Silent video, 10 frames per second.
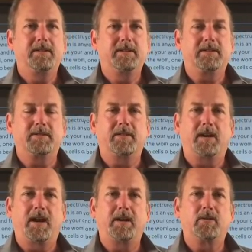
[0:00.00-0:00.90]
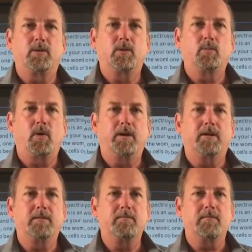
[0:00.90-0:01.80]
let's do the hot and cold
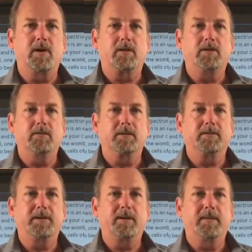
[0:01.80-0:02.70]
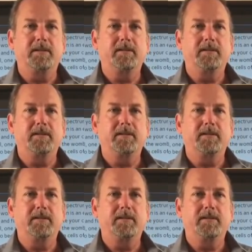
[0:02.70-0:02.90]
water molecule experiment